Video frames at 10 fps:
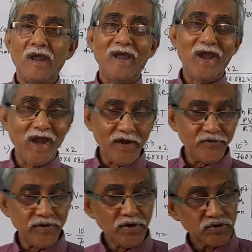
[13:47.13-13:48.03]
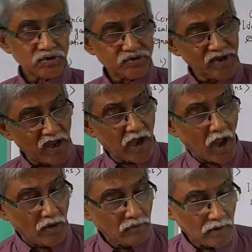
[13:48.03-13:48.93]
and here
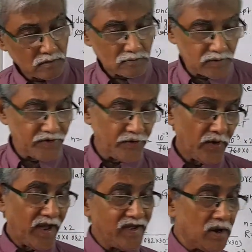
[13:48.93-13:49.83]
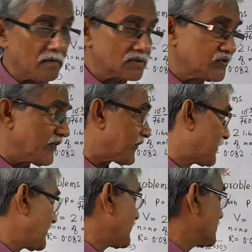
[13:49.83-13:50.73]
we end this
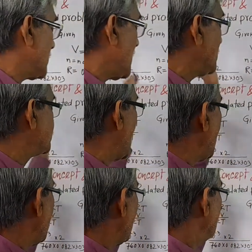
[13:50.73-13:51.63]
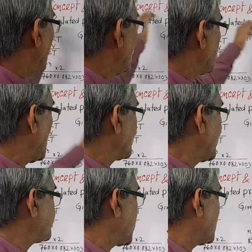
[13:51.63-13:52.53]
session of the mole
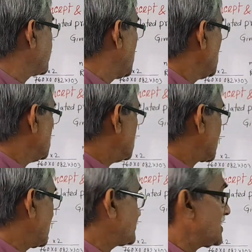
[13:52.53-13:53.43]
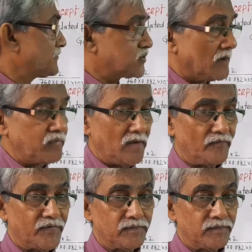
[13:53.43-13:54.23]
concept and related problems.